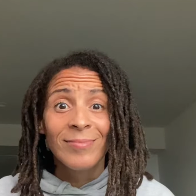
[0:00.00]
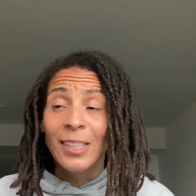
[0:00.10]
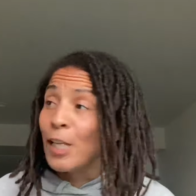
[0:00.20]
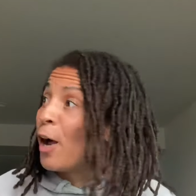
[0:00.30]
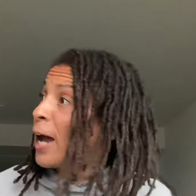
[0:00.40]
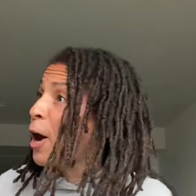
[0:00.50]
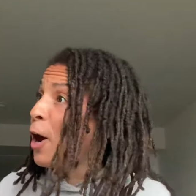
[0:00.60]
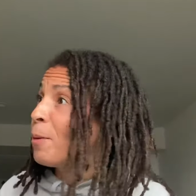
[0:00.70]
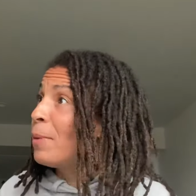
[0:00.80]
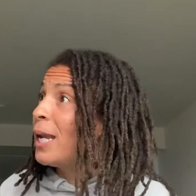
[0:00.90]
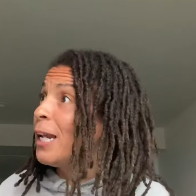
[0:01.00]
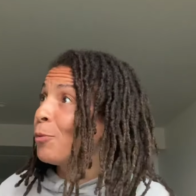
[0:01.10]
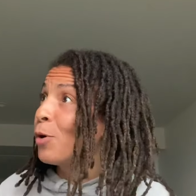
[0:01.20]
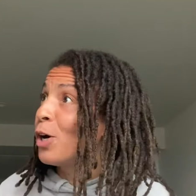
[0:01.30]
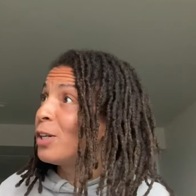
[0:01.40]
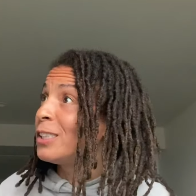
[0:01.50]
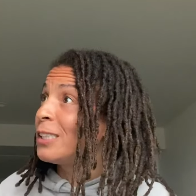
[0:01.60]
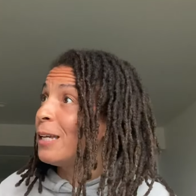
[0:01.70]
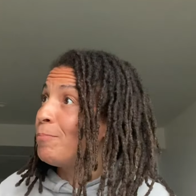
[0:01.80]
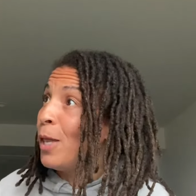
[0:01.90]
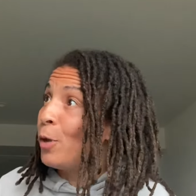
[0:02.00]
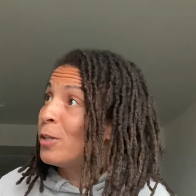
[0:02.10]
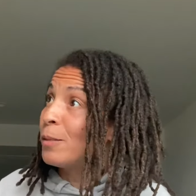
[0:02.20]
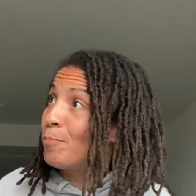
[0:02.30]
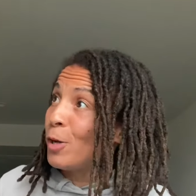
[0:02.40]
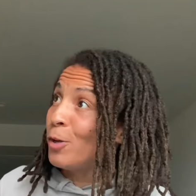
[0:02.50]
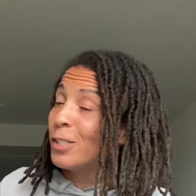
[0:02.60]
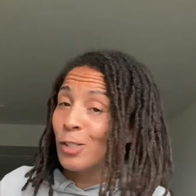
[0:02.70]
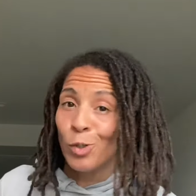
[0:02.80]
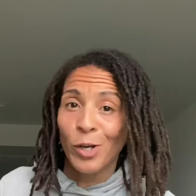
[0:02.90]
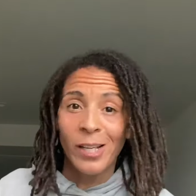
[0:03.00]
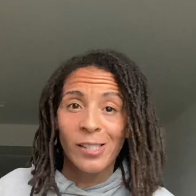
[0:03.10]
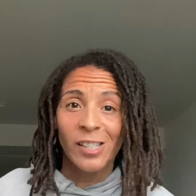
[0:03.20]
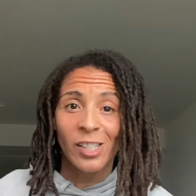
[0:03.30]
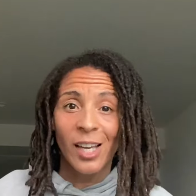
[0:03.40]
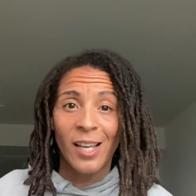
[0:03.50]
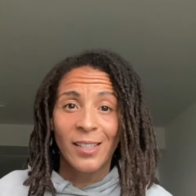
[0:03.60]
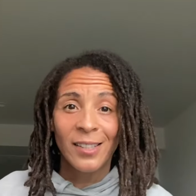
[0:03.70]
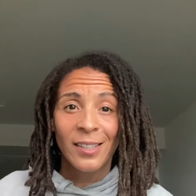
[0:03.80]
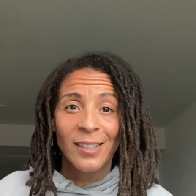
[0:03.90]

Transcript: Y'all got all the money in the world and shit, millions and billions and trillions and shit.